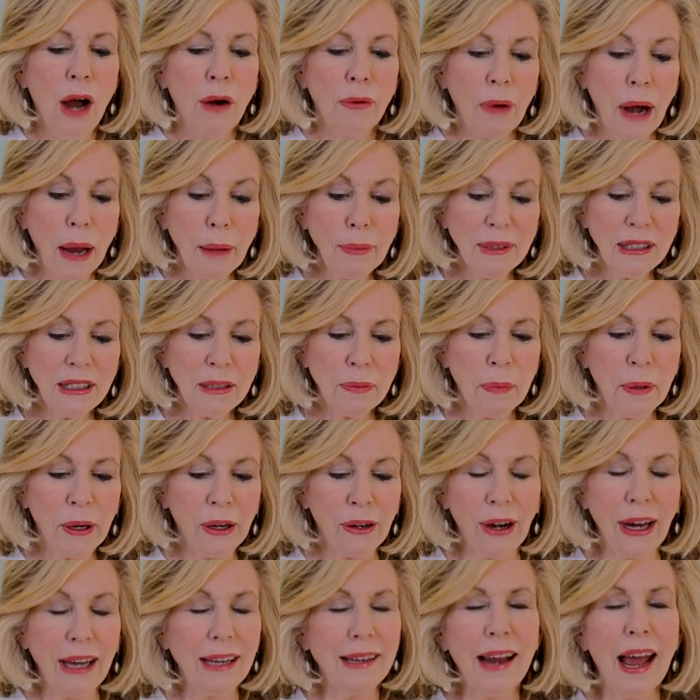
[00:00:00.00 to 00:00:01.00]
Rabbit
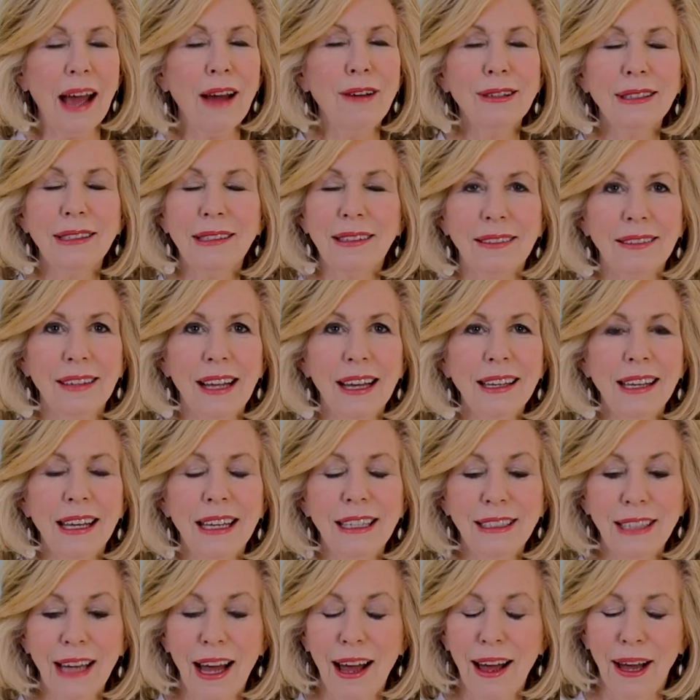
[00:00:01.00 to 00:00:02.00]
spirit, now is the
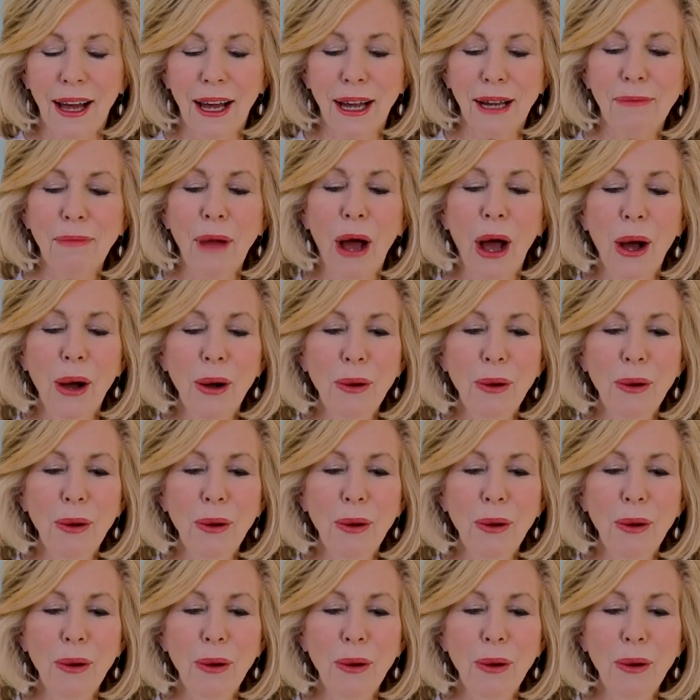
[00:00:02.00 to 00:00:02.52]
lucky time.